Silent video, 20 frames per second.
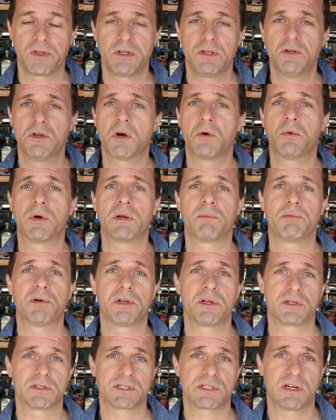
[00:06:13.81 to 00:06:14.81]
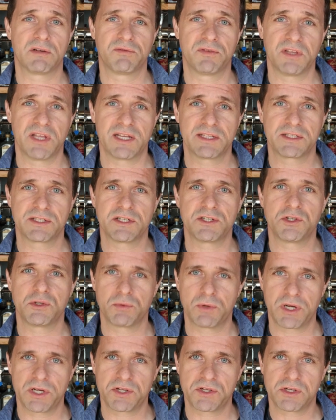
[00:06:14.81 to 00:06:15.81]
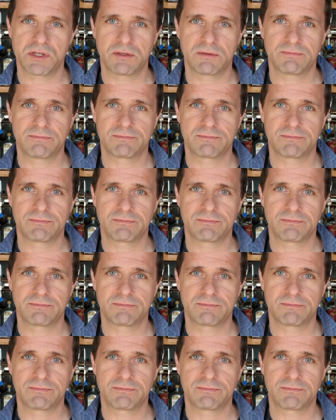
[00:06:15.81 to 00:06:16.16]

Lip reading: You don't want to put yourself in that situation.